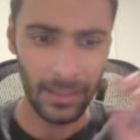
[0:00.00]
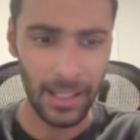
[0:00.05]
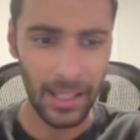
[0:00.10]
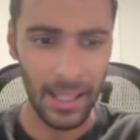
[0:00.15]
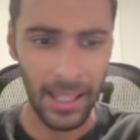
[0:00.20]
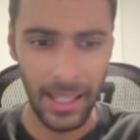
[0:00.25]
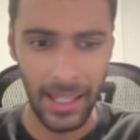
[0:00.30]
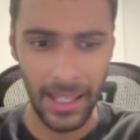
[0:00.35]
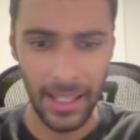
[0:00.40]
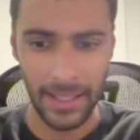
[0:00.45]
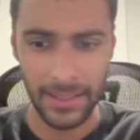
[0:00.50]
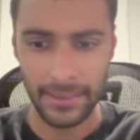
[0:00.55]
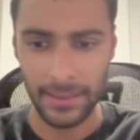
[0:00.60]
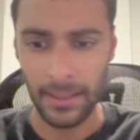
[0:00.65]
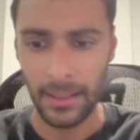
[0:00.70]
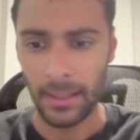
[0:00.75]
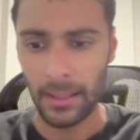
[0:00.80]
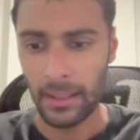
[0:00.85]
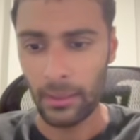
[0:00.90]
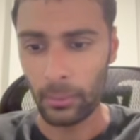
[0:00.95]
And
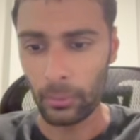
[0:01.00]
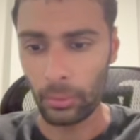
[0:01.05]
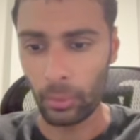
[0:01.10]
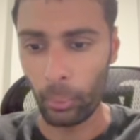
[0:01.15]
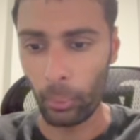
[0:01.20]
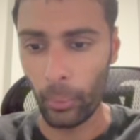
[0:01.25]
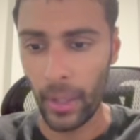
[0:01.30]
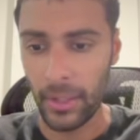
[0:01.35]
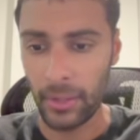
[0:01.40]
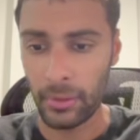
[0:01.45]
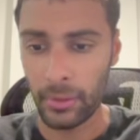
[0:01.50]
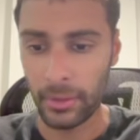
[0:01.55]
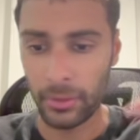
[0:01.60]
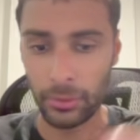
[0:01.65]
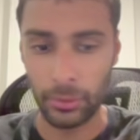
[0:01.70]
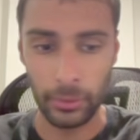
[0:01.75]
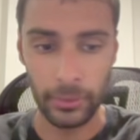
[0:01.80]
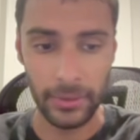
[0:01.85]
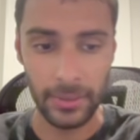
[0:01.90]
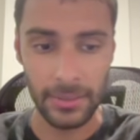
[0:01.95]
the way you can
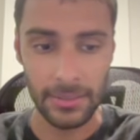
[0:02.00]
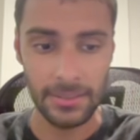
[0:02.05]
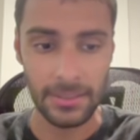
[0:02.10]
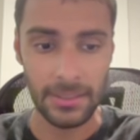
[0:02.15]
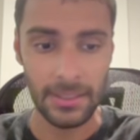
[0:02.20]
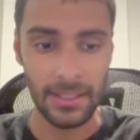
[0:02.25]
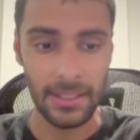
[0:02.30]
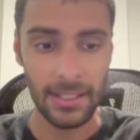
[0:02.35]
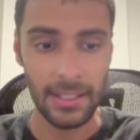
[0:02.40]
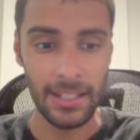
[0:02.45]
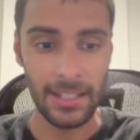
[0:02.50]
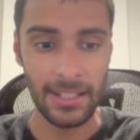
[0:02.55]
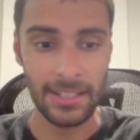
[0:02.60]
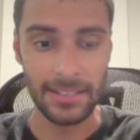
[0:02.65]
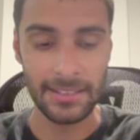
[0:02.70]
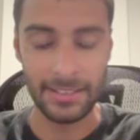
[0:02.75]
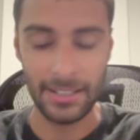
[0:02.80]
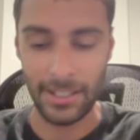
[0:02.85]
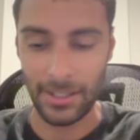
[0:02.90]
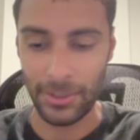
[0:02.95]
do this is
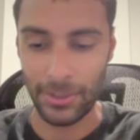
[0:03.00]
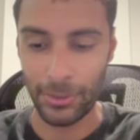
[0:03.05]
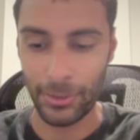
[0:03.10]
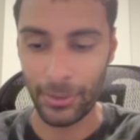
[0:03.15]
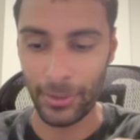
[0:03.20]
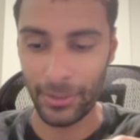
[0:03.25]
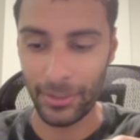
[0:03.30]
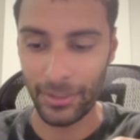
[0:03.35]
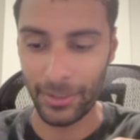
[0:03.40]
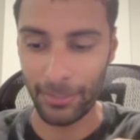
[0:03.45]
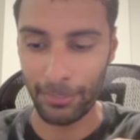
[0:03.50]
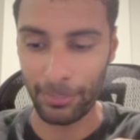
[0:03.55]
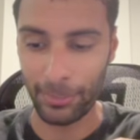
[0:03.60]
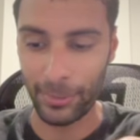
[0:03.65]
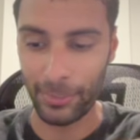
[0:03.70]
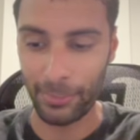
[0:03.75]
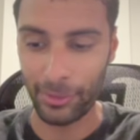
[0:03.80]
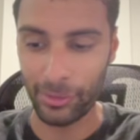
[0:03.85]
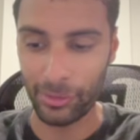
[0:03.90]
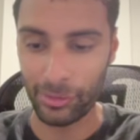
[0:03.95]
you can pretty
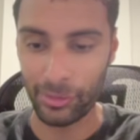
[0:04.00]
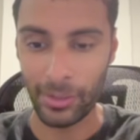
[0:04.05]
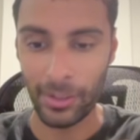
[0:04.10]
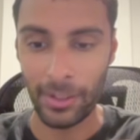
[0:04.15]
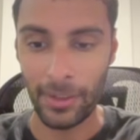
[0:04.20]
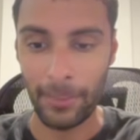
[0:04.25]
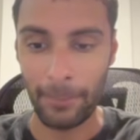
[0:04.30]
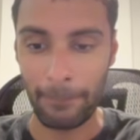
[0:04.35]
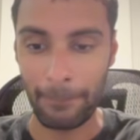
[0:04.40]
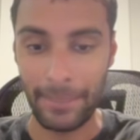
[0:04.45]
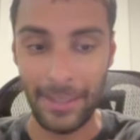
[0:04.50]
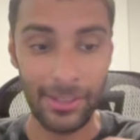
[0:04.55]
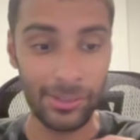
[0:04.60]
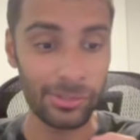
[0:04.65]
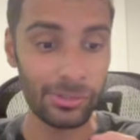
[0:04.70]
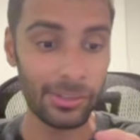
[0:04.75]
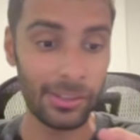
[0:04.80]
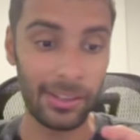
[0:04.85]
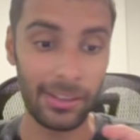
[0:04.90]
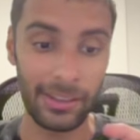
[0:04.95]
much pitch
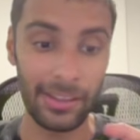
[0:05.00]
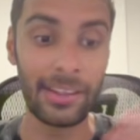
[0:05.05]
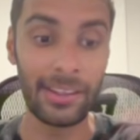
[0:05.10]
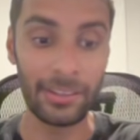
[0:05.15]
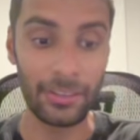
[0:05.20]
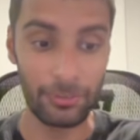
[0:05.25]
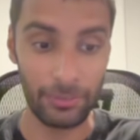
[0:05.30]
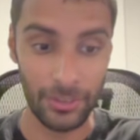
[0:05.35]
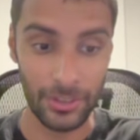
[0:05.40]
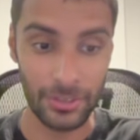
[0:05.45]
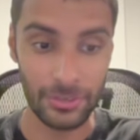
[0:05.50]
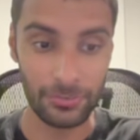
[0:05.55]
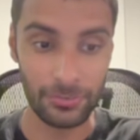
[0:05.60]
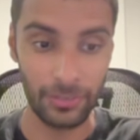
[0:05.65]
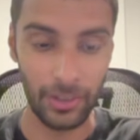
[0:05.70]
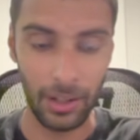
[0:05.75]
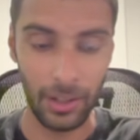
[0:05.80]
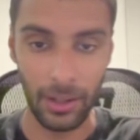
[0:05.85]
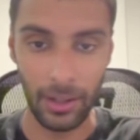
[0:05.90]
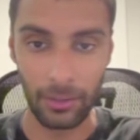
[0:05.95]
in the first
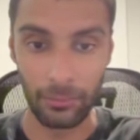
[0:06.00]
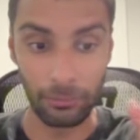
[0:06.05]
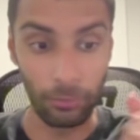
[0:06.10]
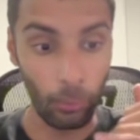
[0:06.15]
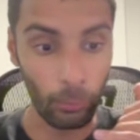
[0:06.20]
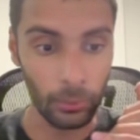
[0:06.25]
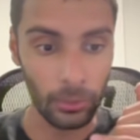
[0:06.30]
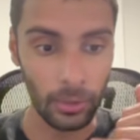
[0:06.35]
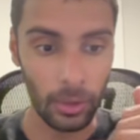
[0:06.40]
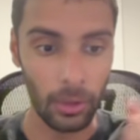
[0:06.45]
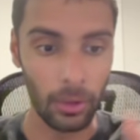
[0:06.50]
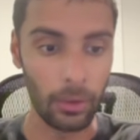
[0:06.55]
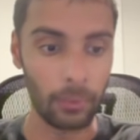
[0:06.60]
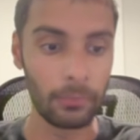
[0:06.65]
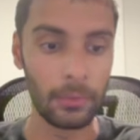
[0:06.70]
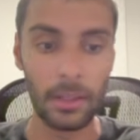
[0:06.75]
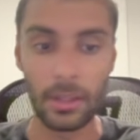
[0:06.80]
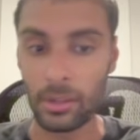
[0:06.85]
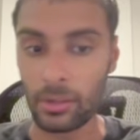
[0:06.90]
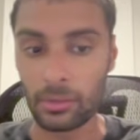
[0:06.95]
phone call.